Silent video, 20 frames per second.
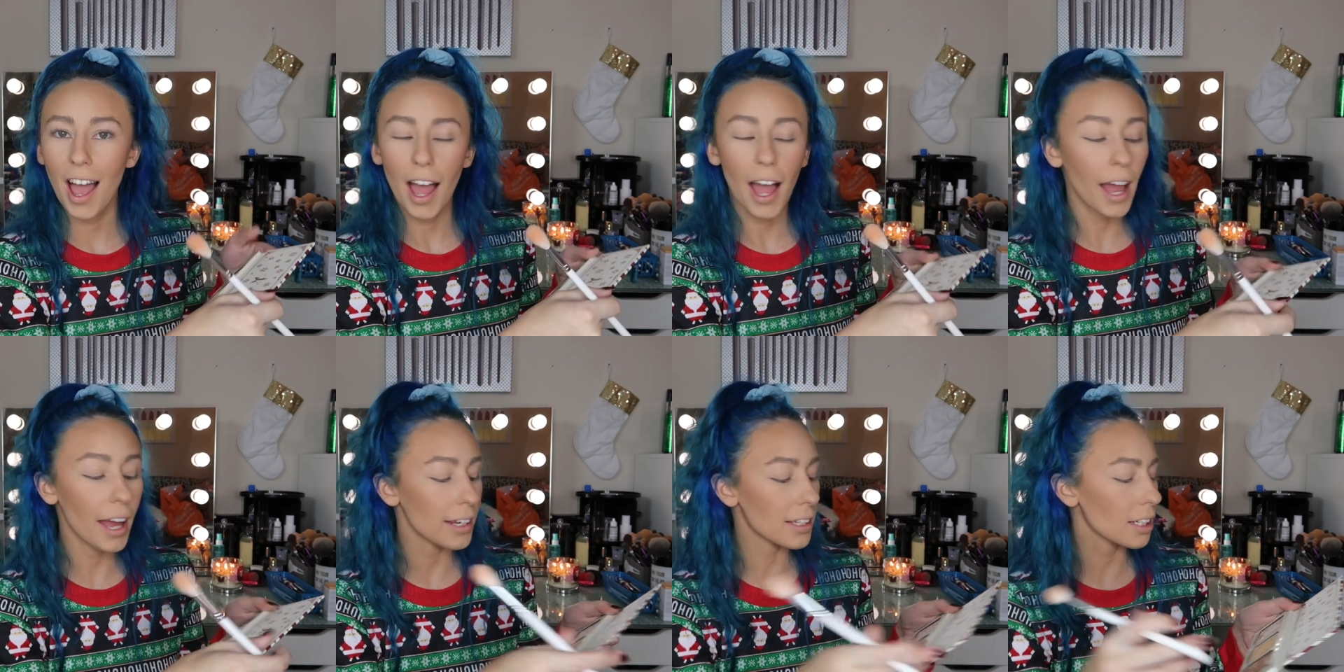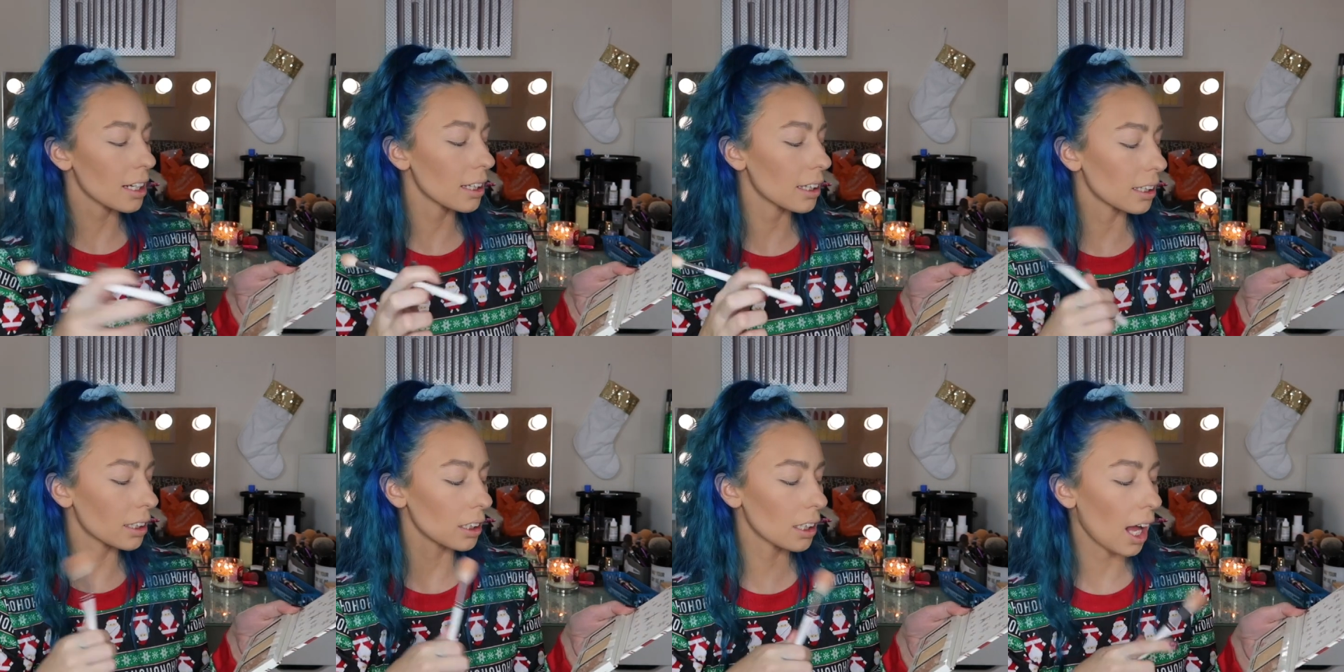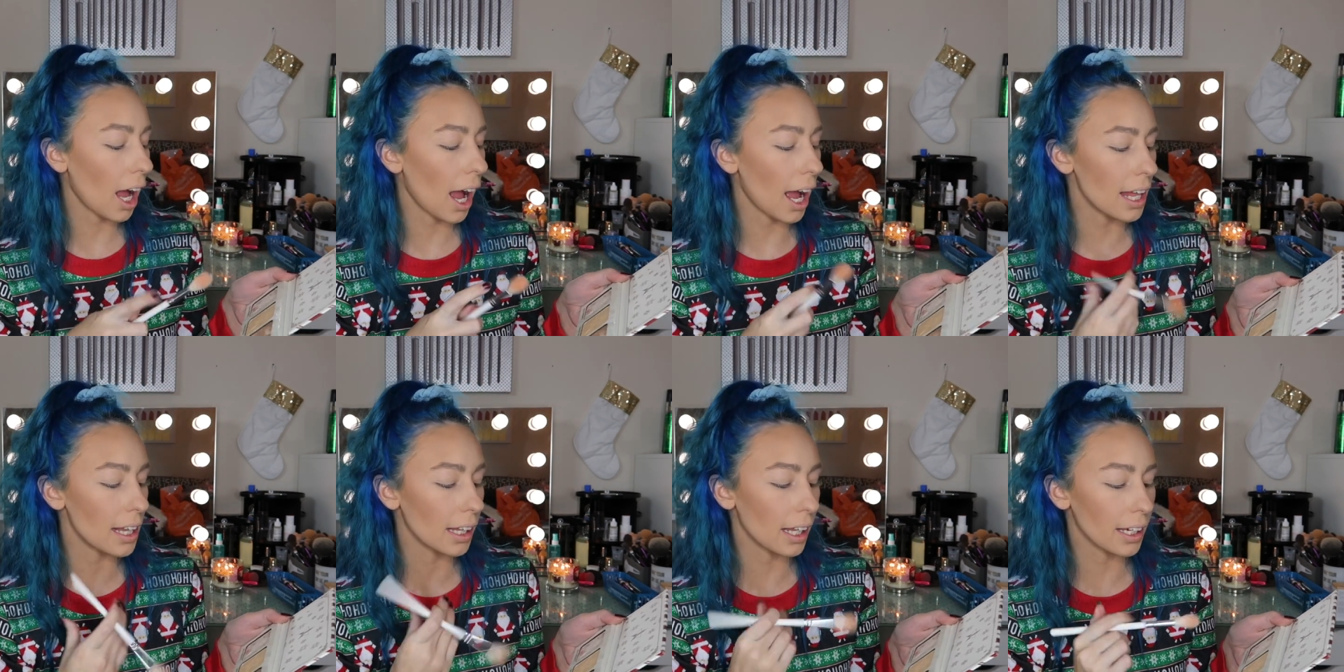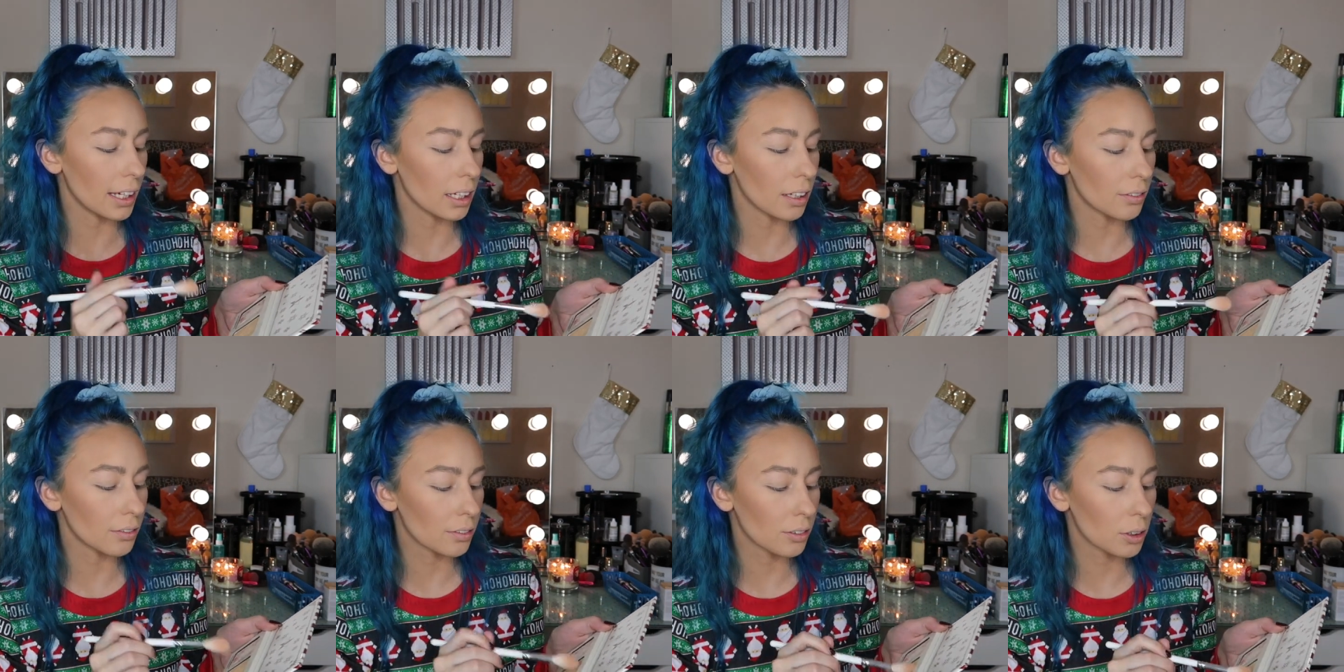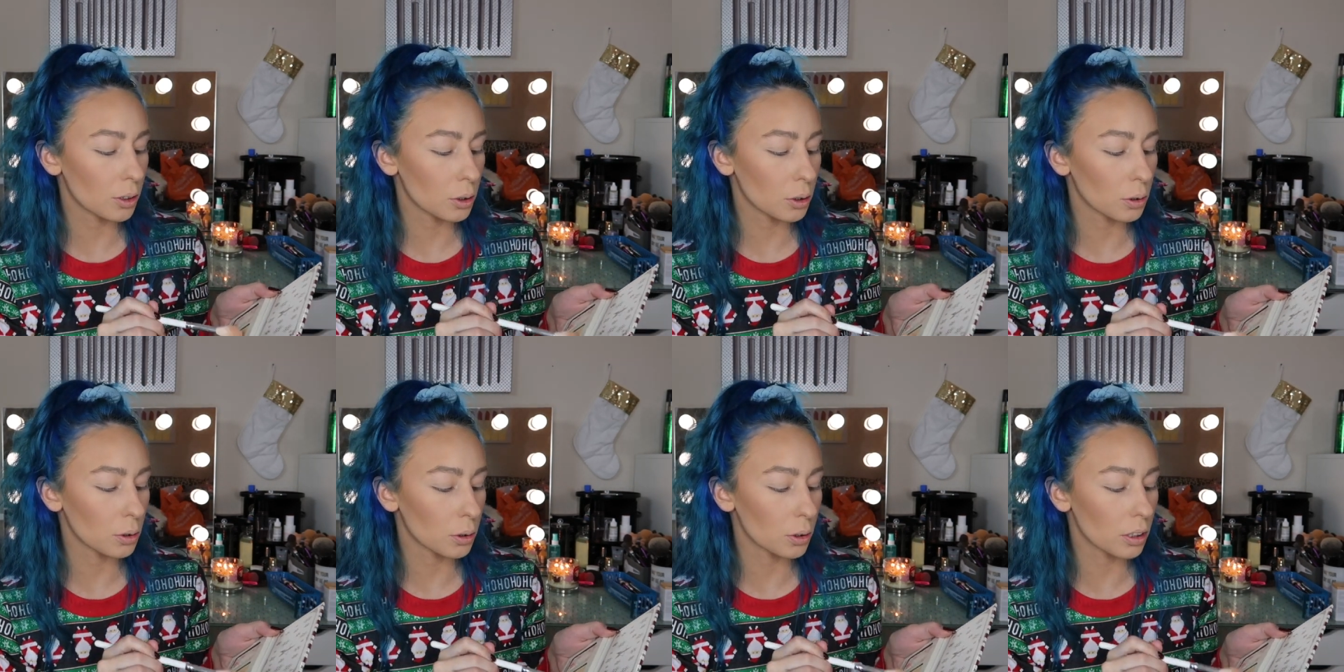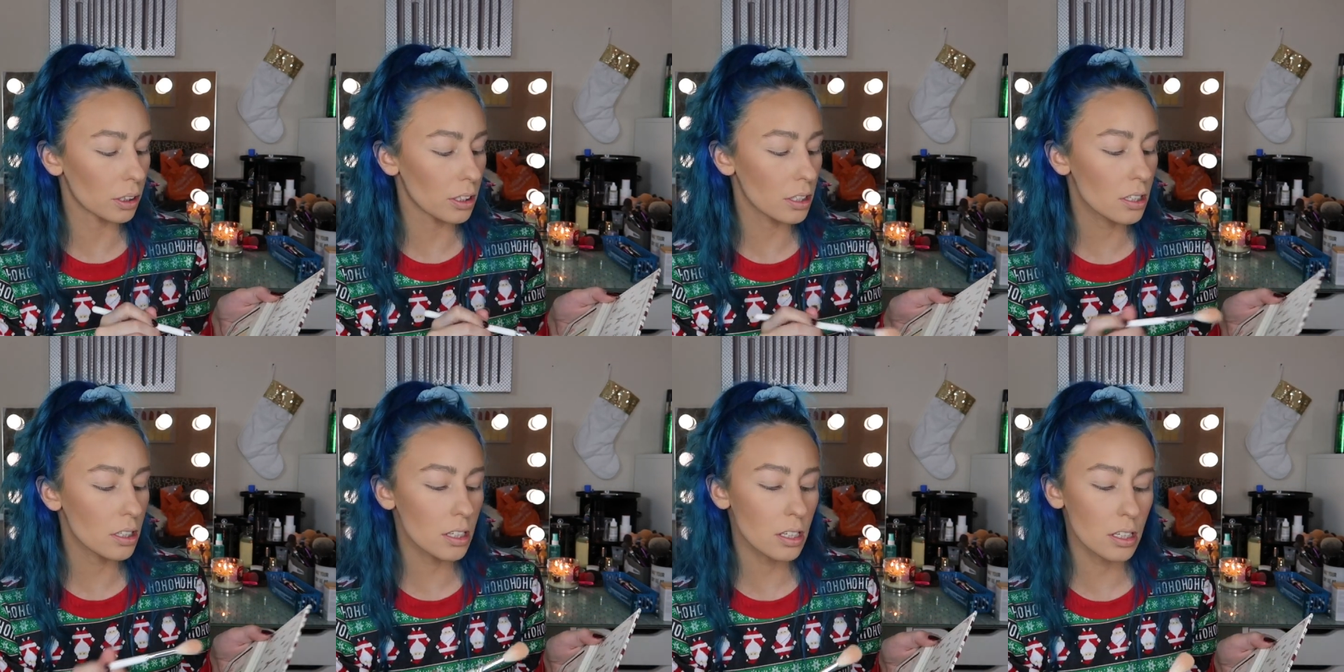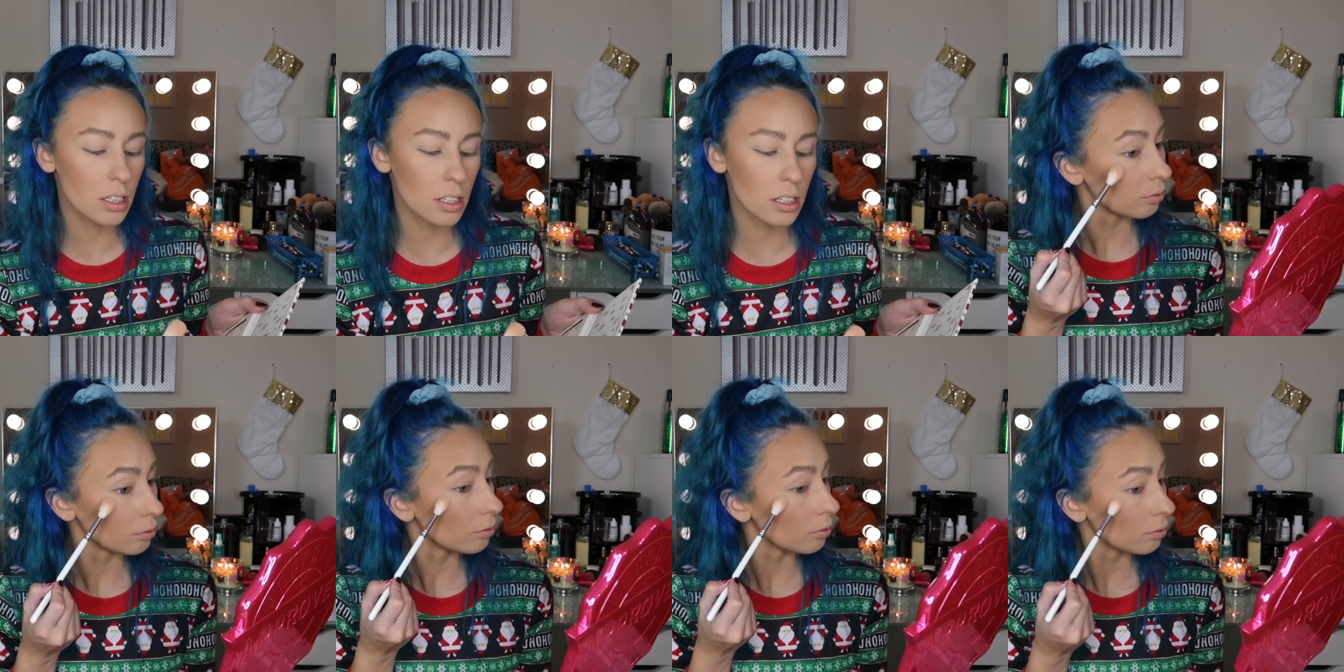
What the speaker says: And a little highlight, of course.